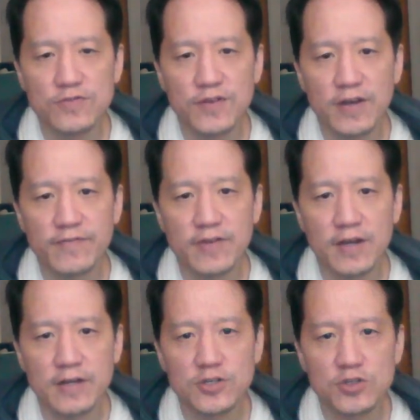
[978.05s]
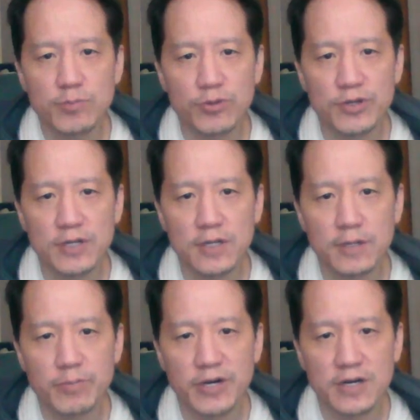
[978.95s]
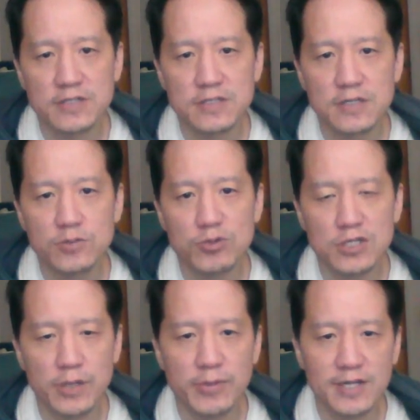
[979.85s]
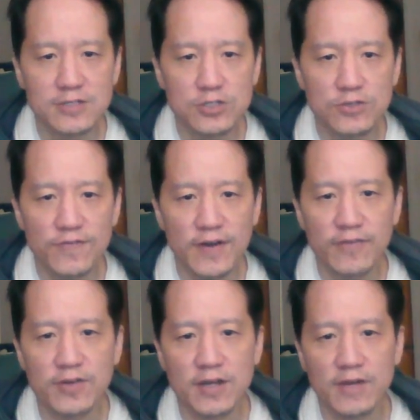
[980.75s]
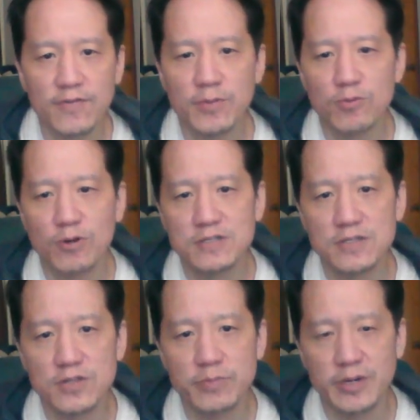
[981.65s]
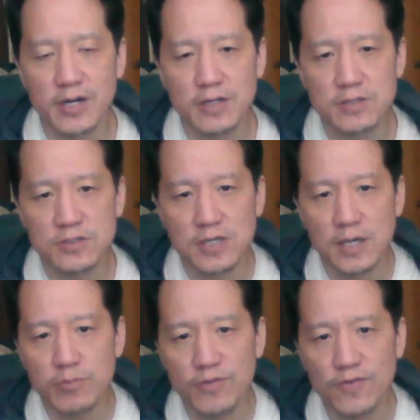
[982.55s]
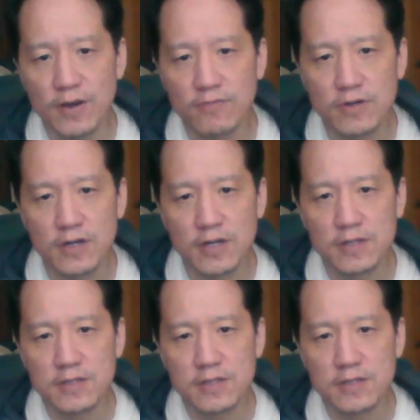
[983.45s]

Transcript: 5, 9 triplet in box 6, which eliminates 2, 5, and 9 from the rest of the box. So this can't be 5 or 9.